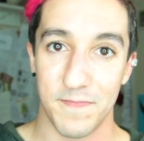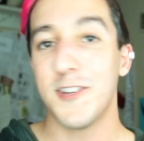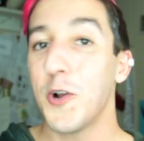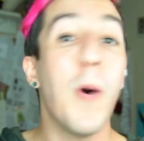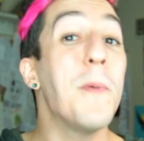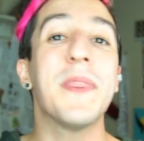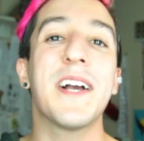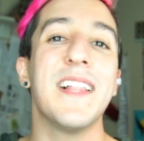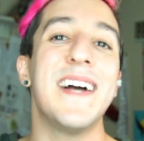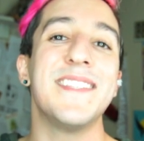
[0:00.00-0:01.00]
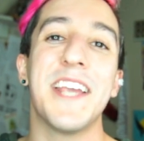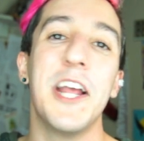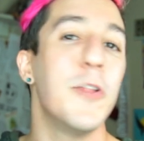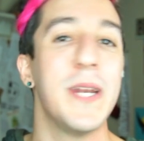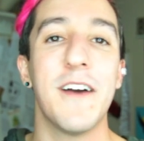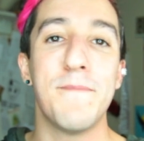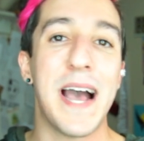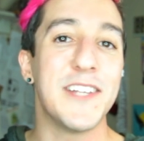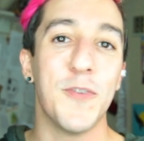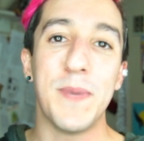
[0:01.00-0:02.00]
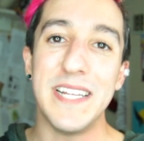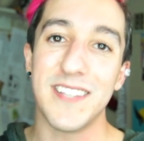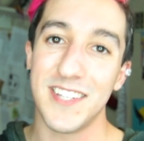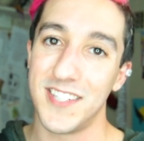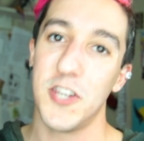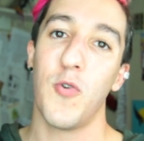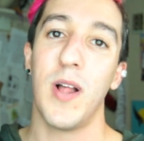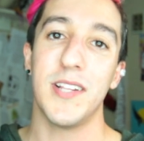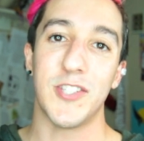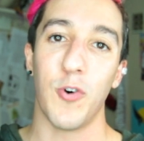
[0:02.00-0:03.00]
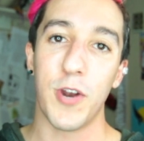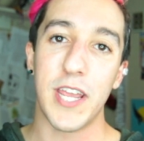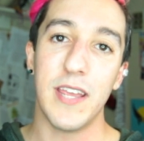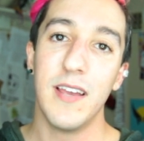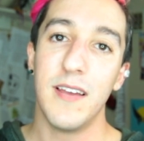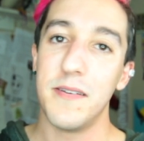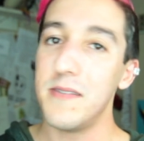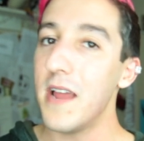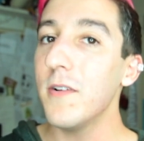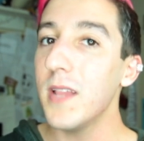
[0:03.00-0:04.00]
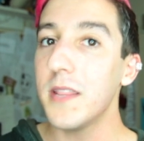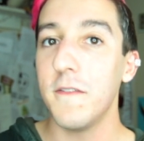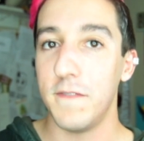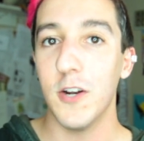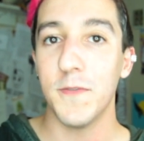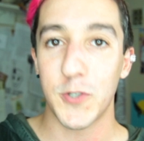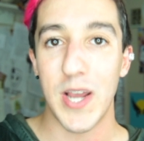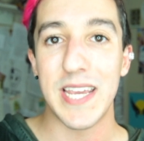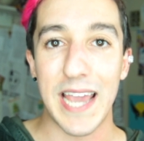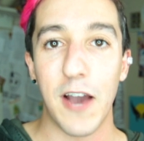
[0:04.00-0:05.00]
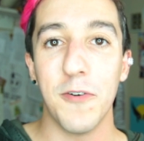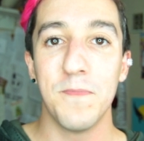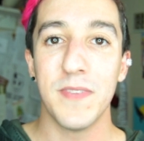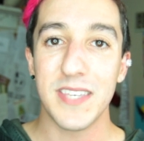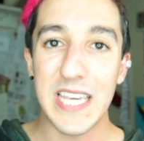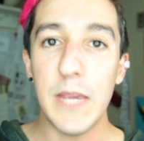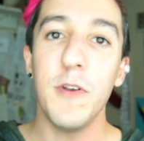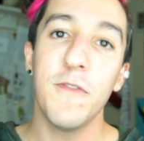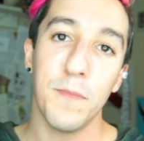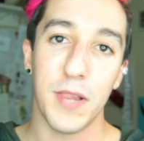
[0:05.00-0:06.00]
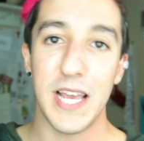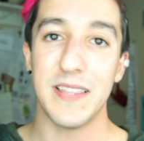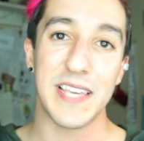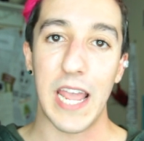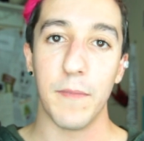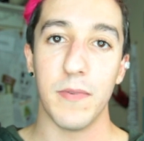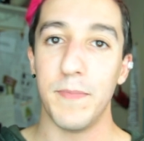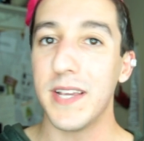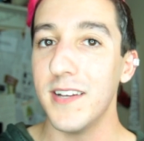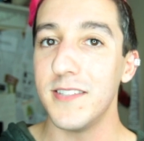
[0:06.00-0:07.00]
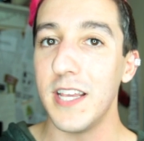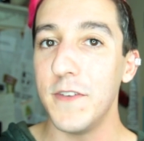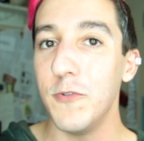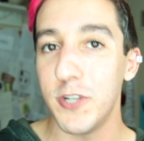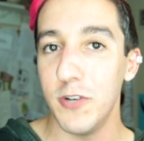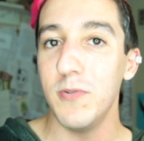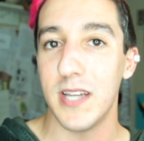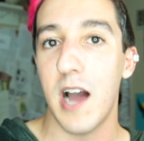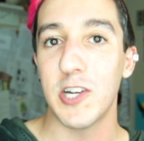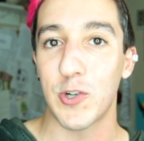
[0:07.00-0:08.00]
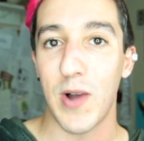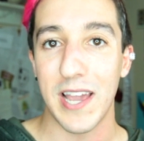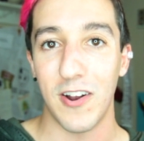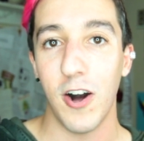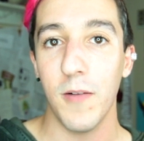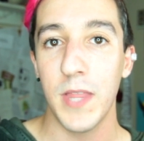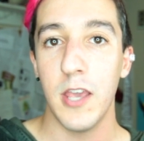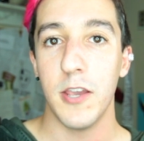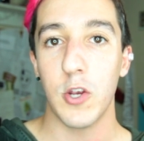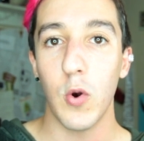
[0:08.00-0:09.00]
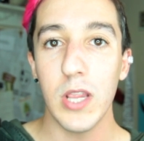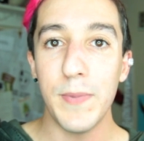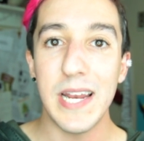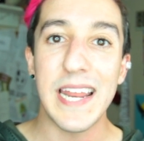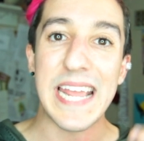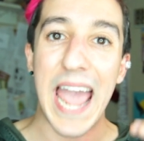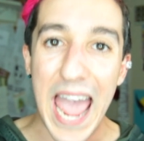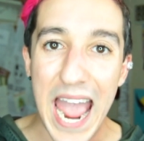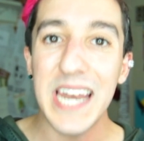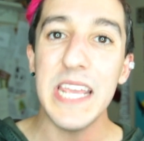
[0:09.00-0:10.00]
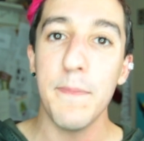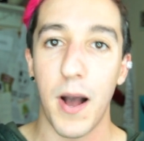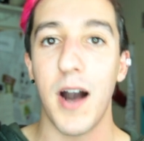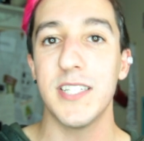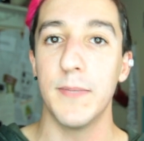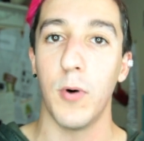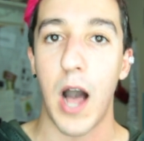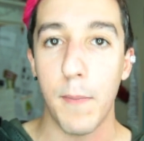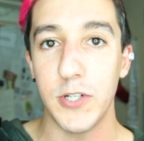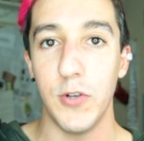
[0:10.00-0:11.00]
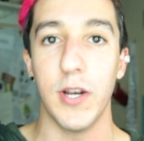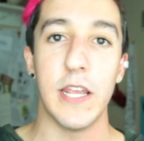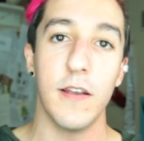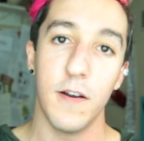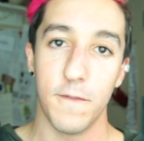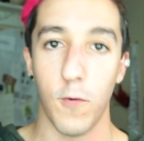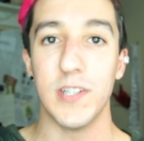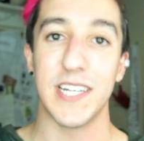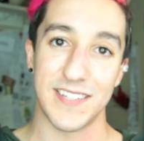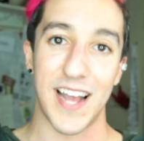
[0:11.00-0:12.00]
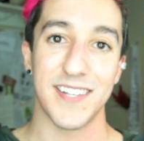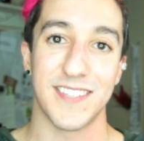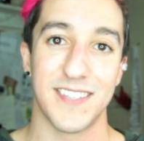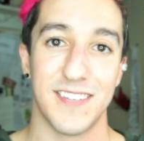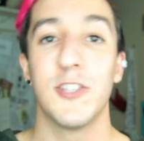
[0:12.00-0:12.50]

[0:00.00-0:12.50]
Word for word: To quote the classic Hilary Duff masterpiece, A Cinderella Story, never let the fear of striking out keep you from playing the game. Because if you choose not to try at all, you're eliminating any possible opportunity for success.